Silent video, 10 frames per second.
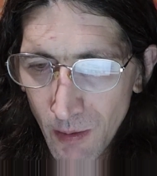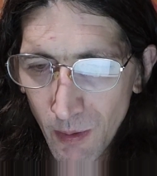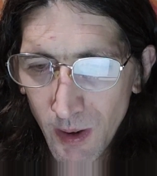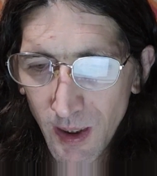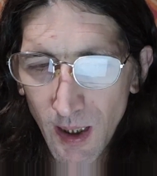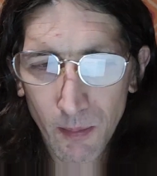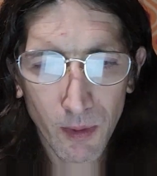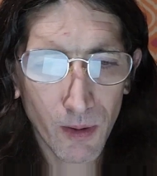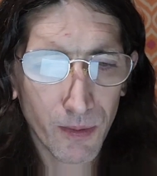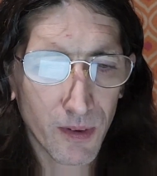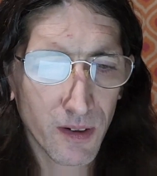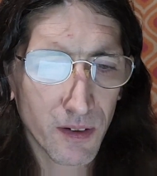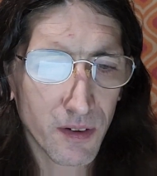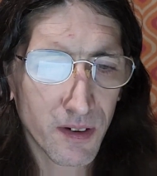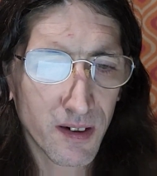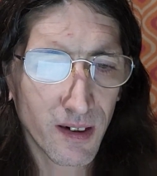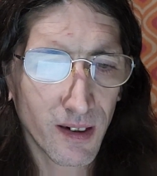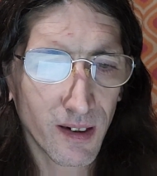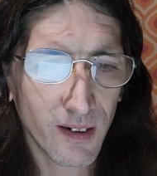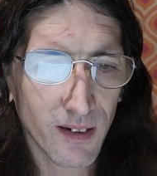We now move to
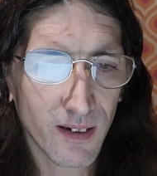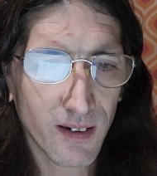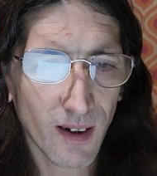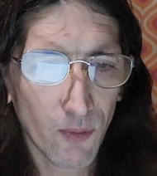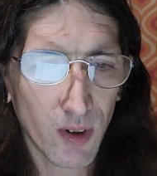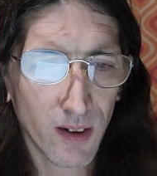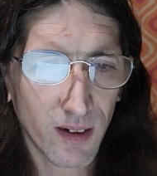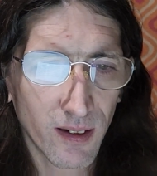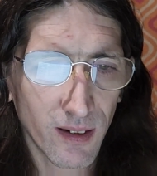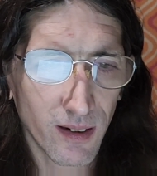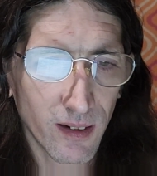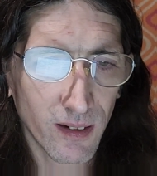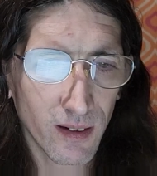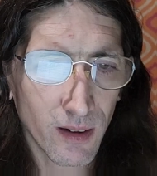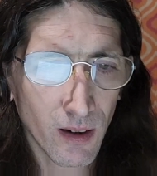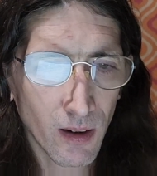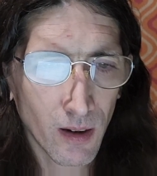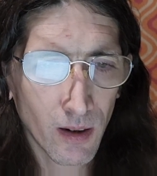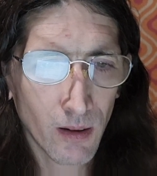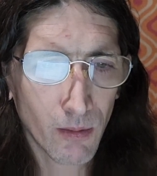scene 17,
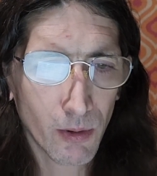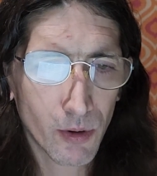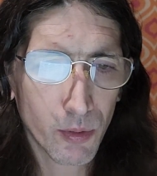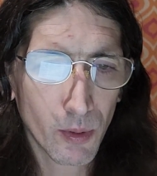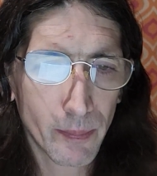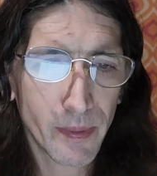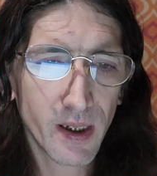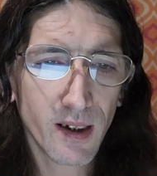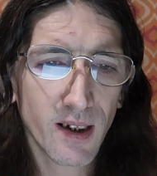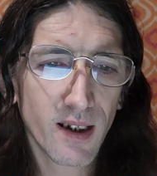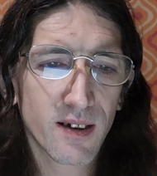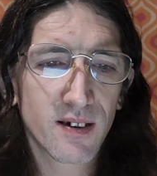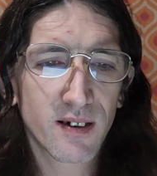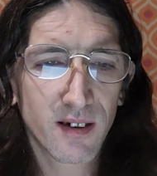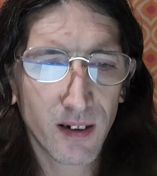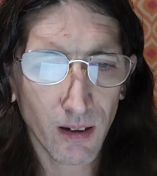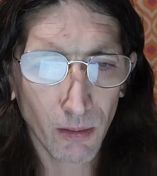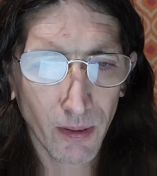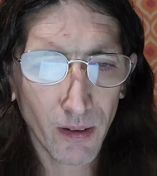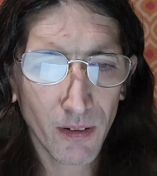which will be an
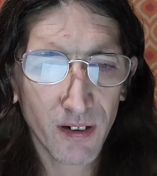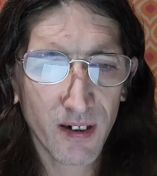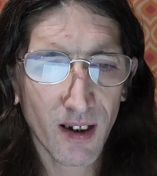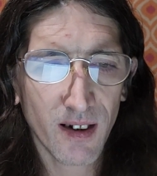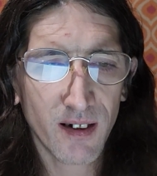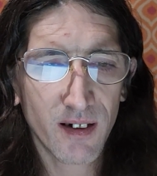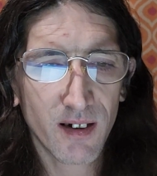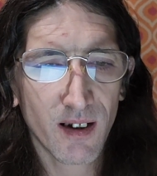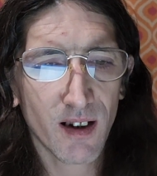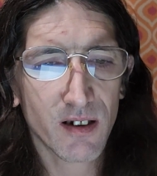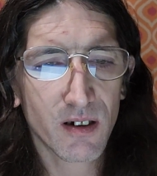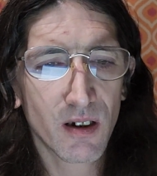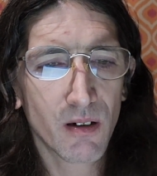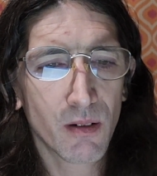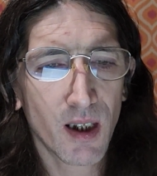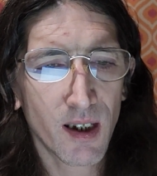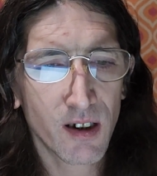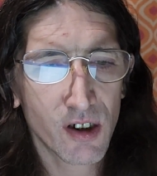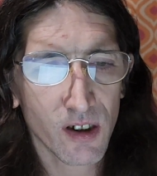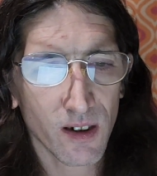exterior setting /
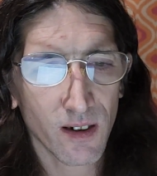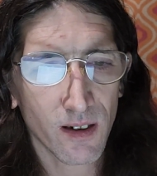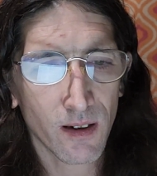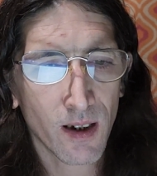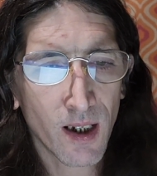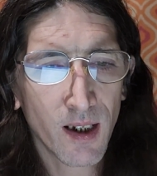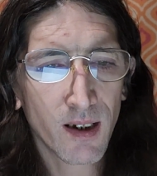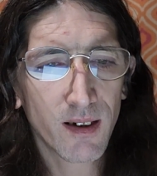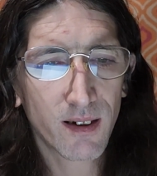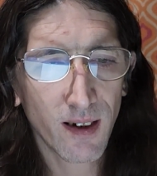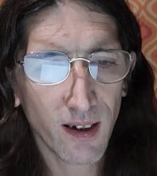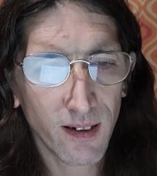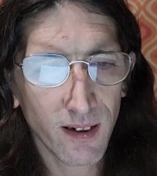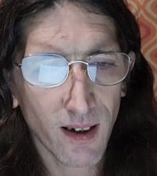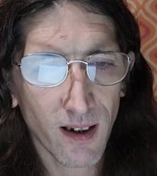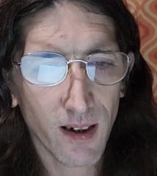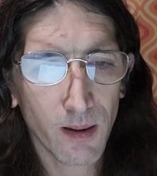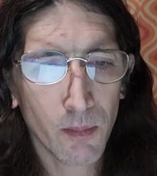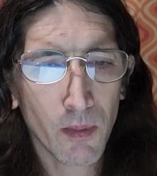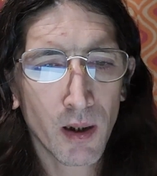location,
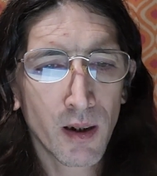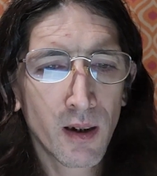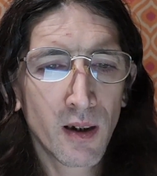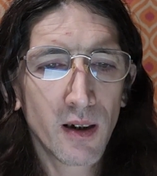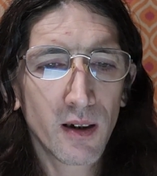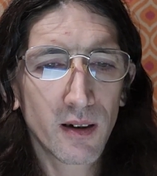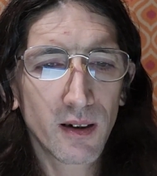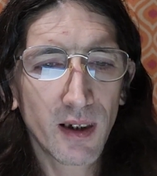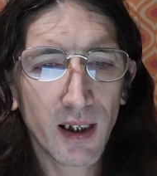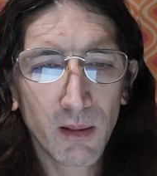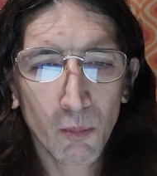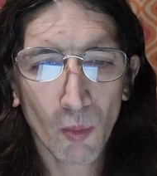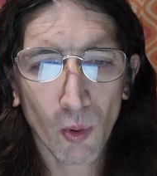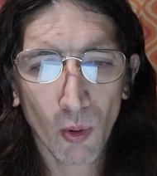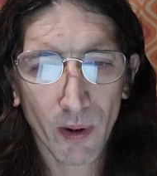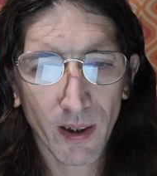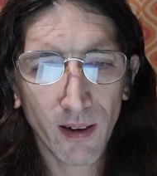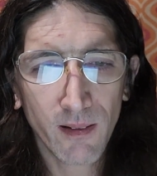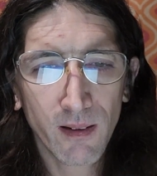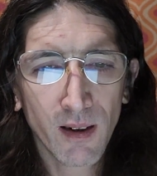daytime, late
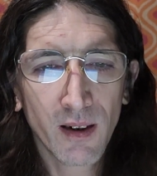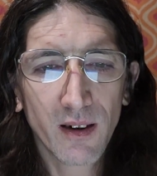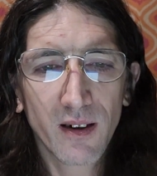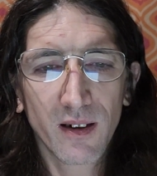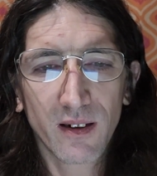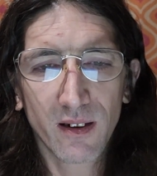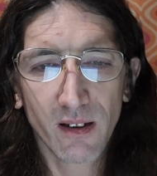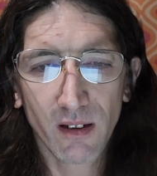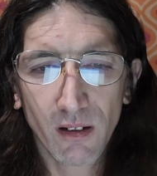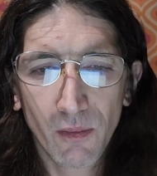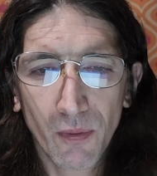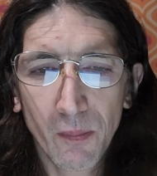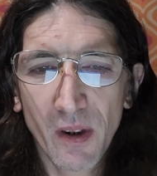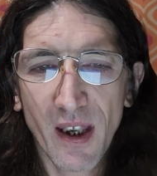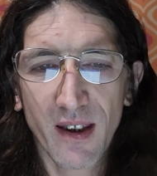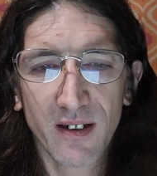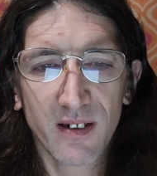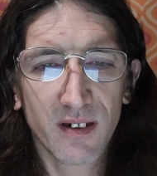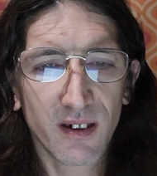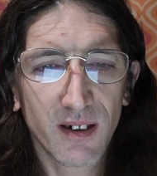morning, continued from
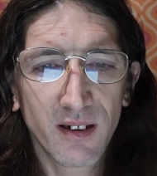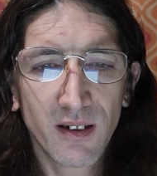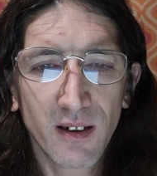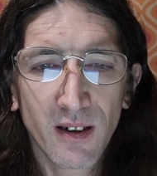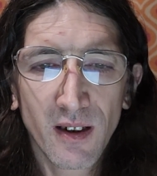last scene,